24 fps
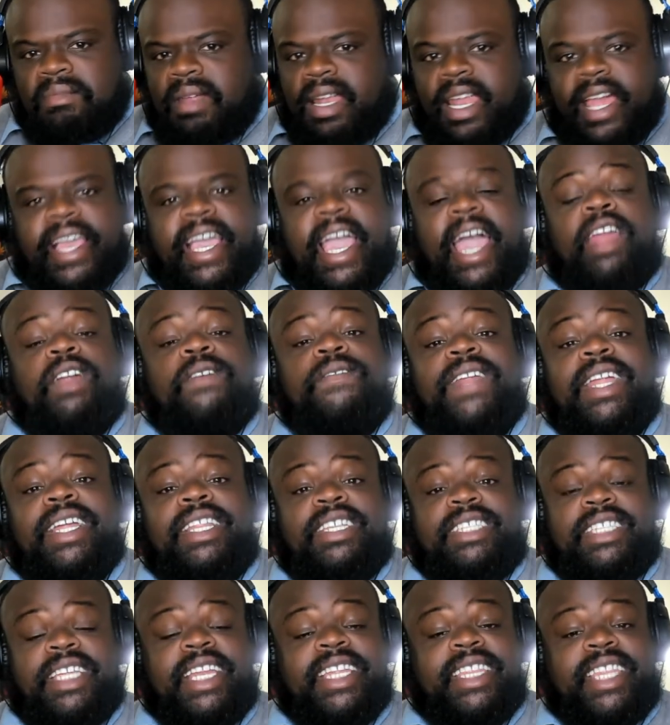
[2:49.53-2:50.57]
Like, I don't feel like
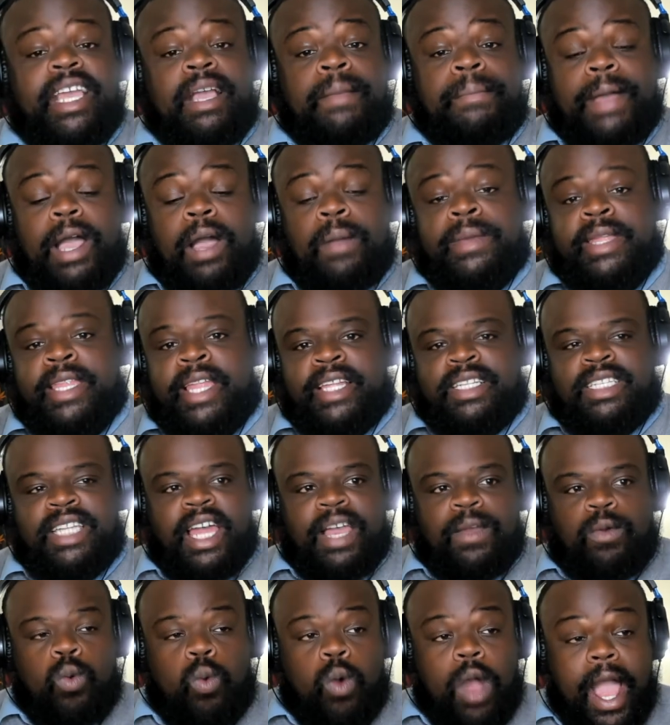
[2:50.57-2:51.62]
there's anything about me that's
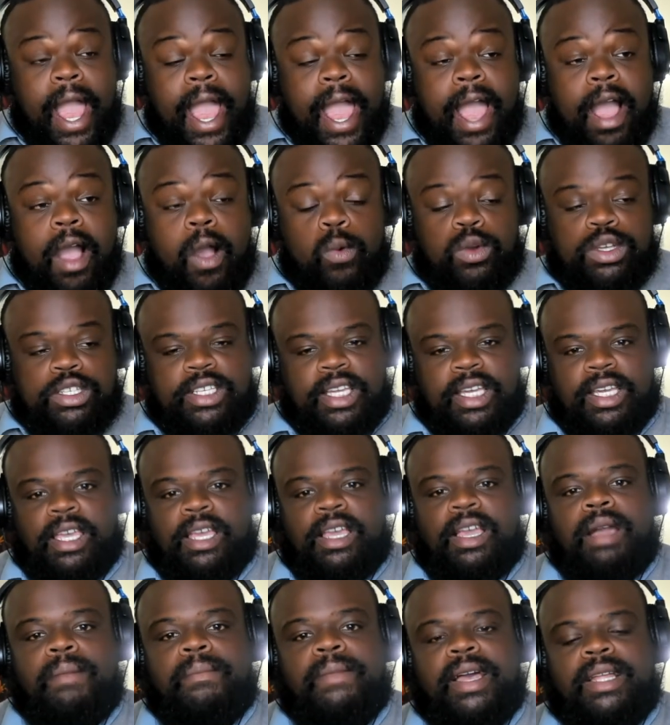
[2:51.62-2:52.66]
like, wow, I wish I could
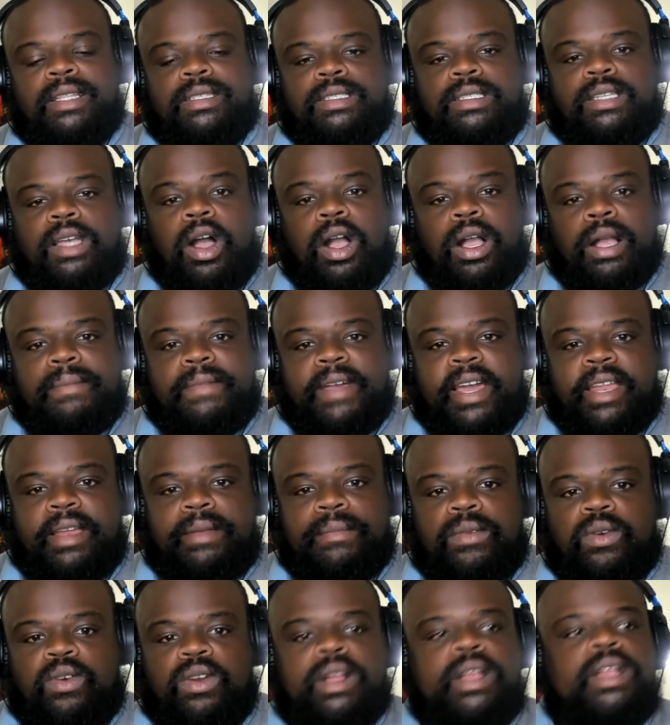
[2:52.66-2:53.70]
come out and talk about it
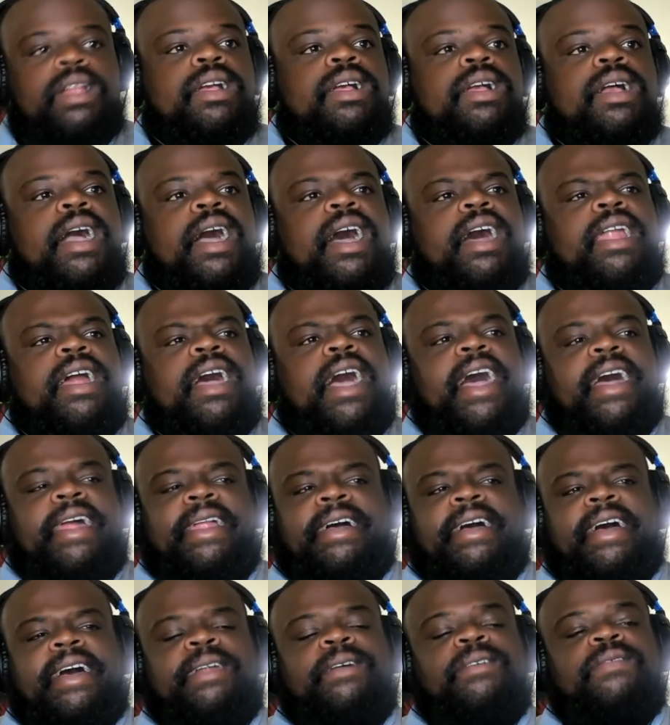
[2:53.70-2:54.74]
more. I, I,
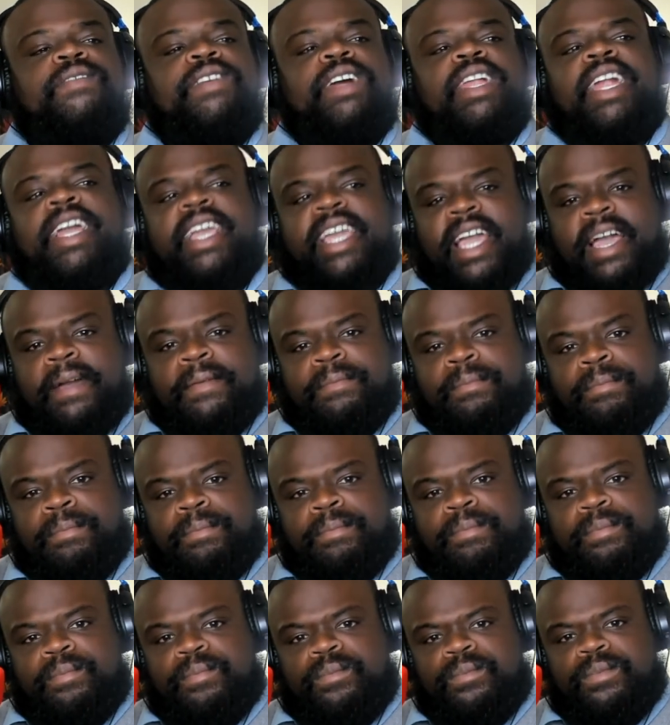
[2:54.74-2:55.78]
I don't feel like I
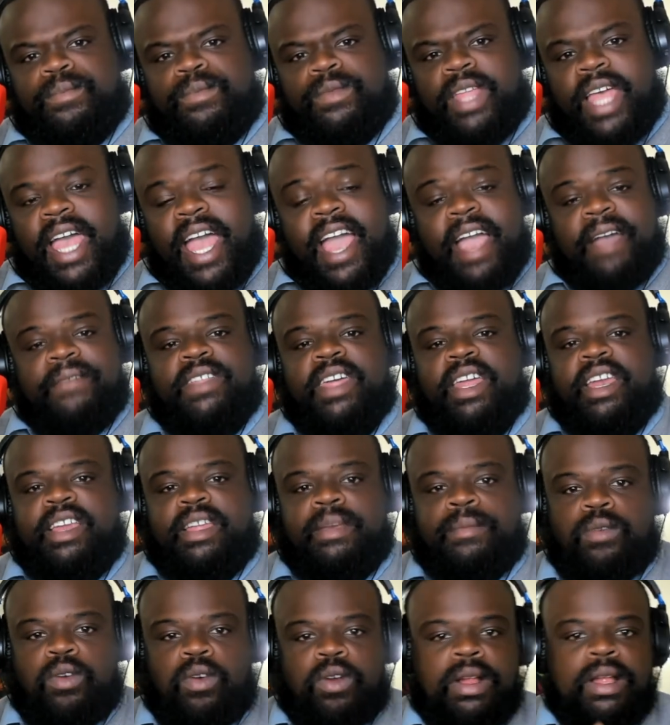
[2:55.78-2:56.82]
have that
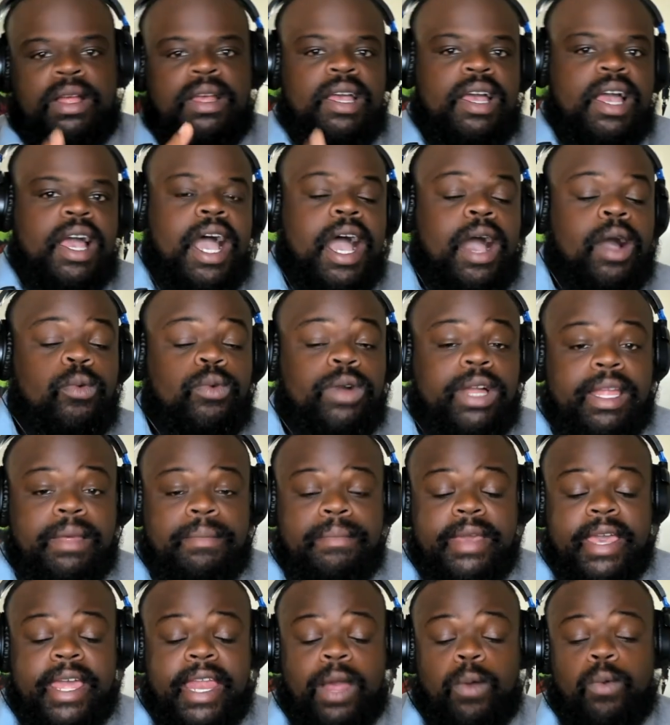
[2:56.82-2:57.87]
anymore. I will
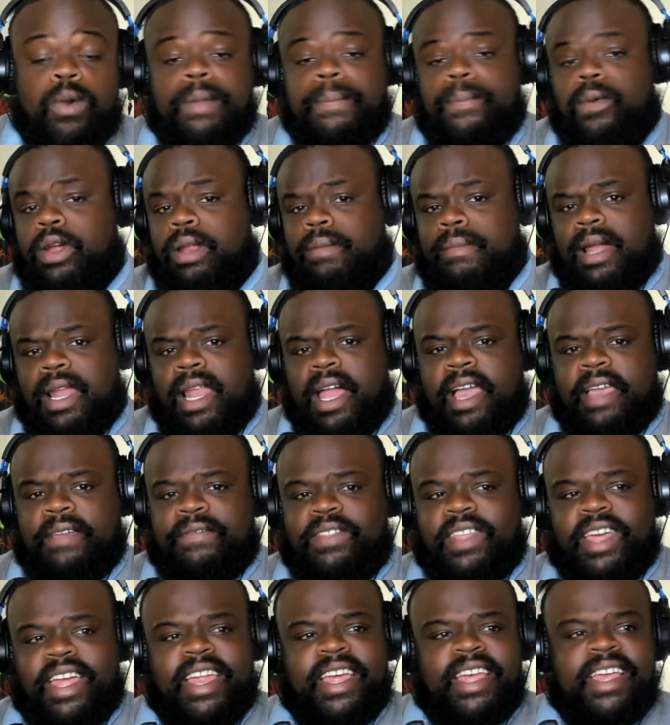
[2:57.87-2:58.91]
admit at one point in my life
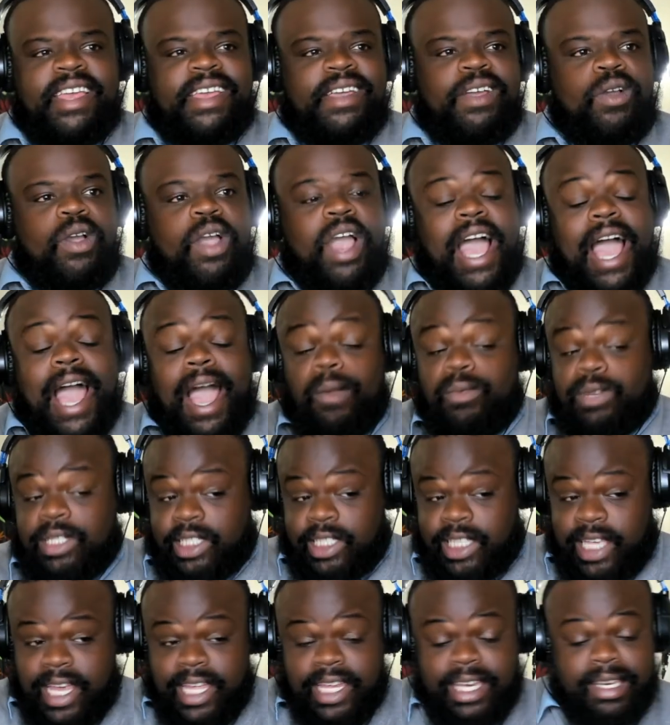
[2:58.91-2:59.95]
that I was
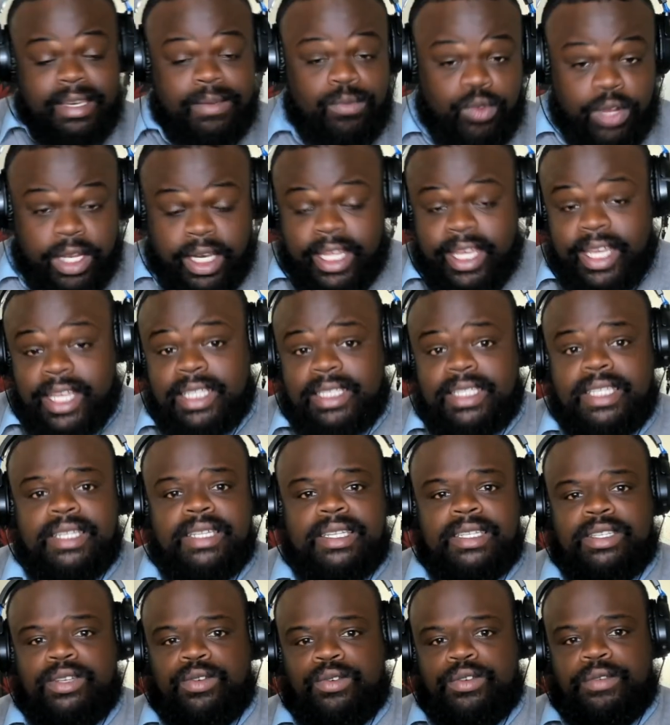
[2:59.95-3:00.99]
getting really into
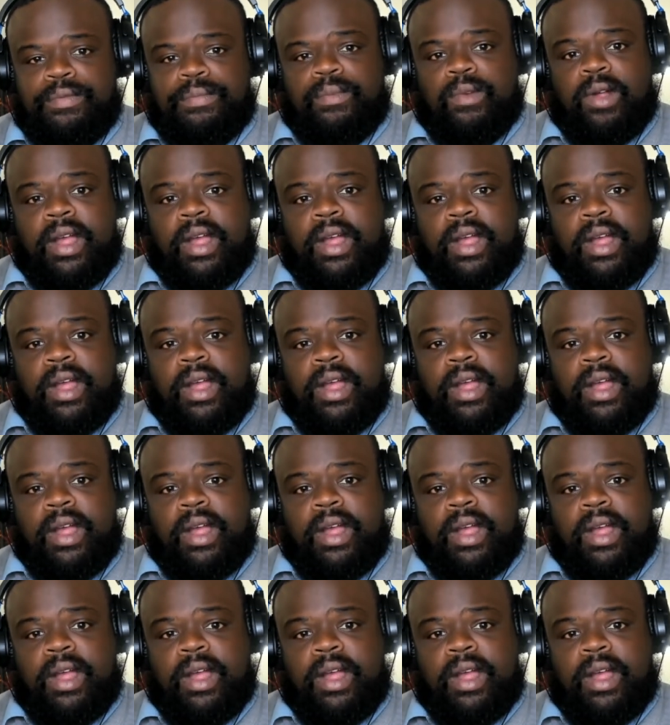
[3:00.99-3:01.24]
this group,